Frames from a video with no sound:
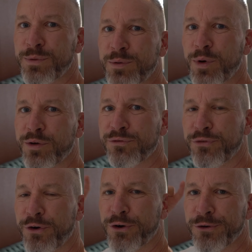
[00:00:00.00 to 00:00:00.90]
We were
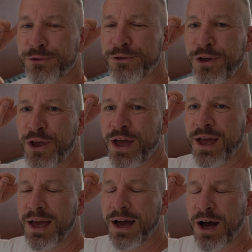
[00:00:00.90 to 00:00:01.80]
first
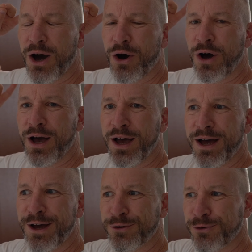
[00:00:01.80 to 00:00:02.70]

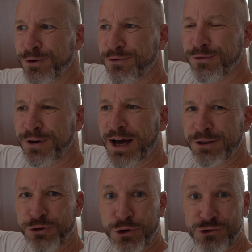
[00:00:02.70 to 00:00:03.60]
to the
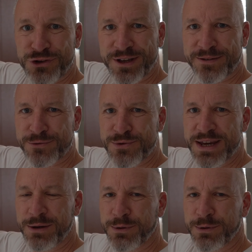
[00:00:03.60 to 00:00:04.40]
Atocha Street,